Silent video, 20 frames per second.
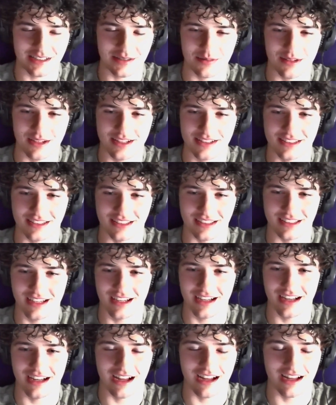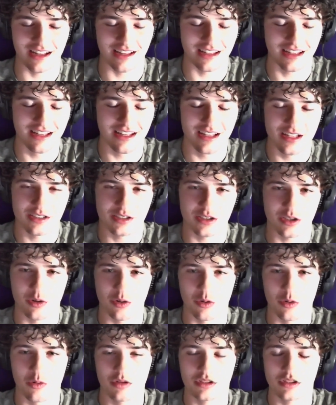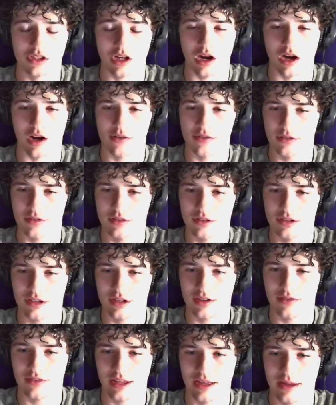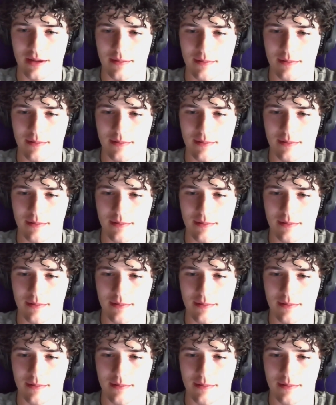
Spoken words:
amazing. Yeah. So who was the author of that?